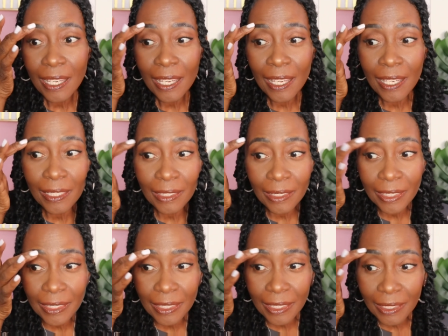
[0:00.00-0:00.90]
And look
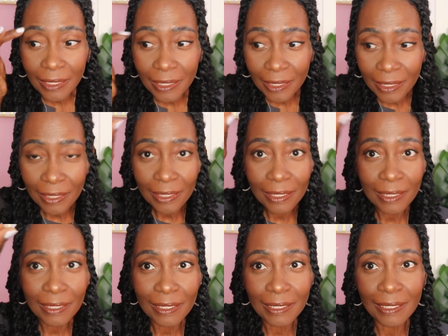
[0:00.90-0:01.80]
at this.
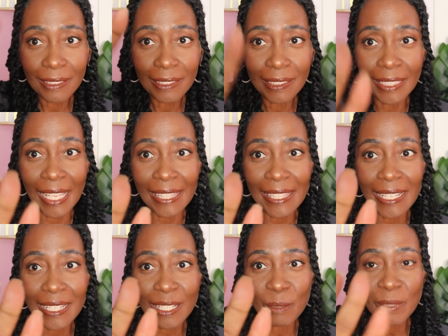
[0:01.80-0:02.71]

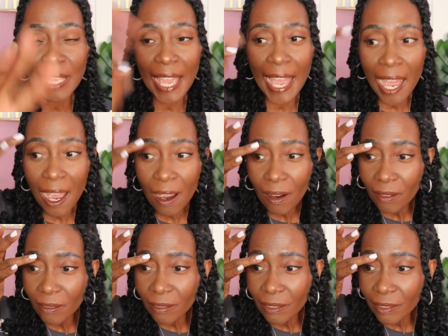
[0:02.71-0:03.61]
Nothing comes
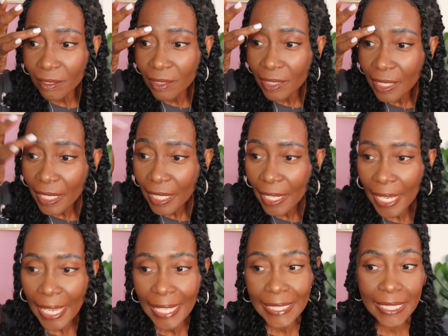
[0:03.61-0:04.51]
out.
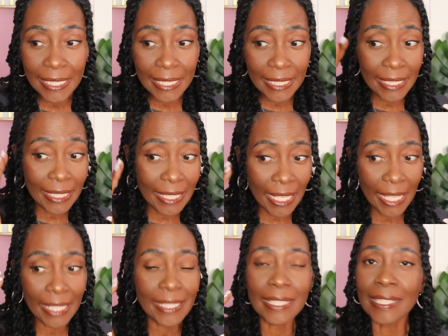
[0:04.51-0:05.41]
It's
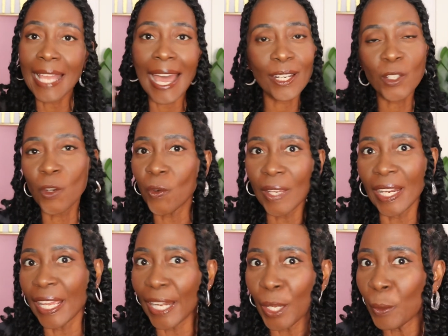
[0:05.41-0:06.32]
not going
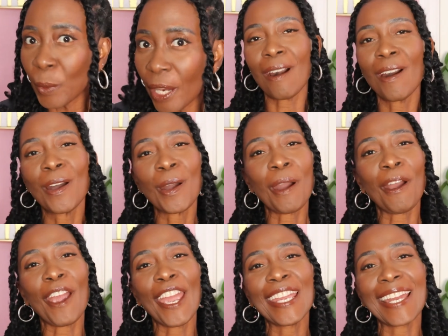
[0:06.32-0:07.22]
anywhere. All
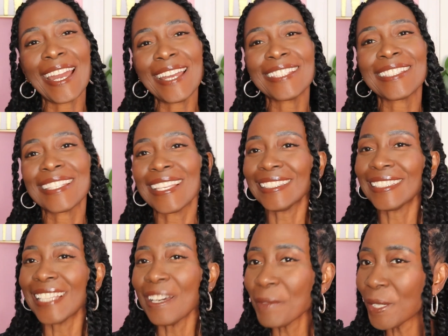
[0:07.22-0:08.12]
right, guys,
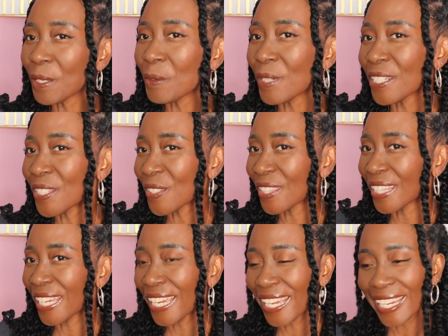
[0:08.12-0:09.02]
let me know what you
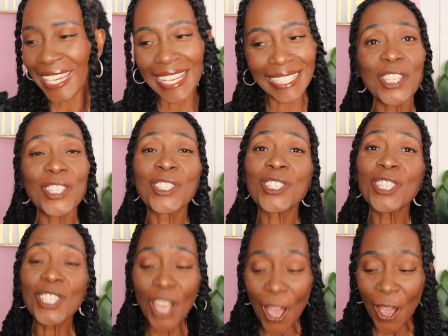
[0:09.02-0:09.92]
think.
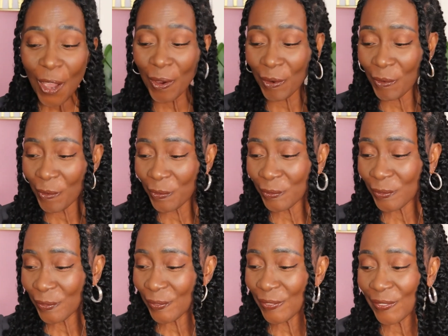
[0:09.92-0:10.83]
So,
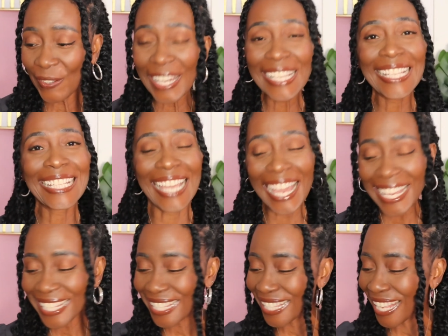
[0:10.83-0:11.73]

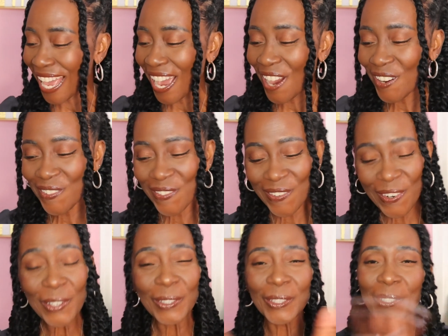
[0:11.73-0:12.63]
guess
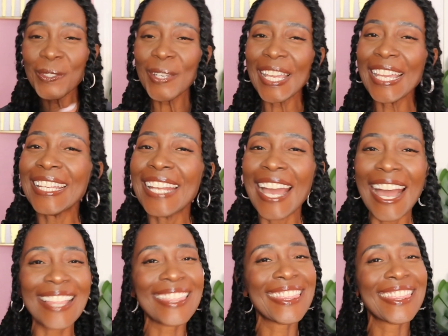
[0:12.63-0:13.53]
who hit
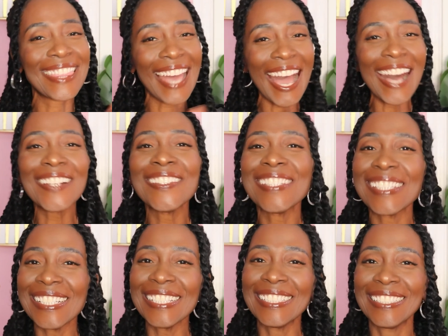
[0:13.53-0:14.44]
1,000?
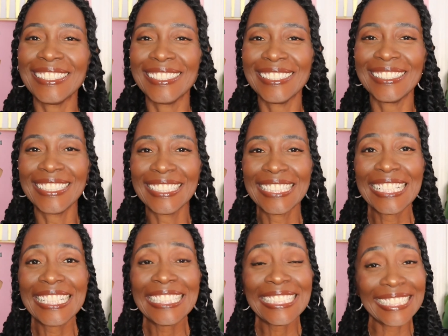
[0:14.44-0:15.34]

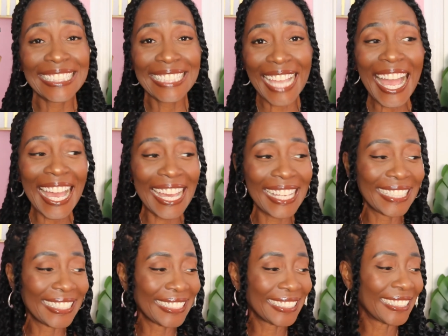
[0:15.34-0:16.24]

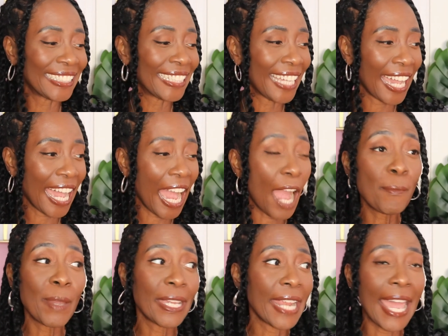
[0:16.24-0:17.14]
Yes,
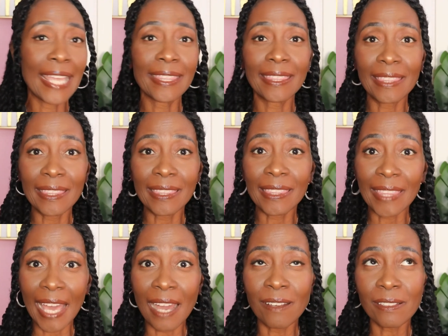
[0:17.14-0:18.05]
I'm at
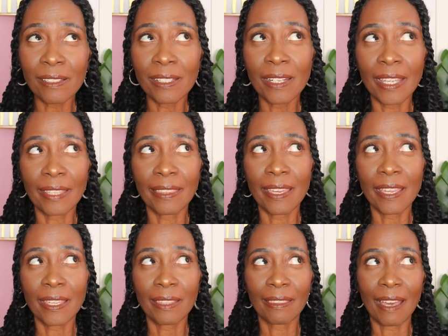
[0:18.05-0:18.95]
1,000, I
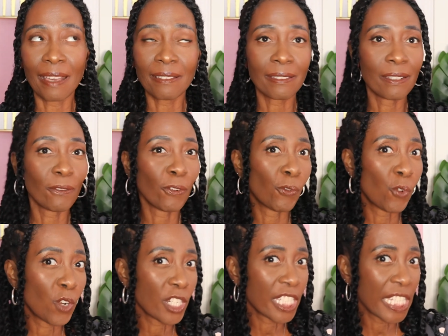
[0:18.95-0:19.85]
think
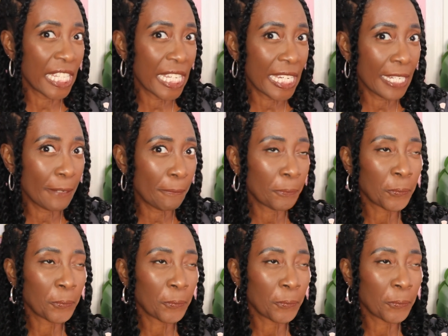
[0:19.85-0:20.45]
1,014.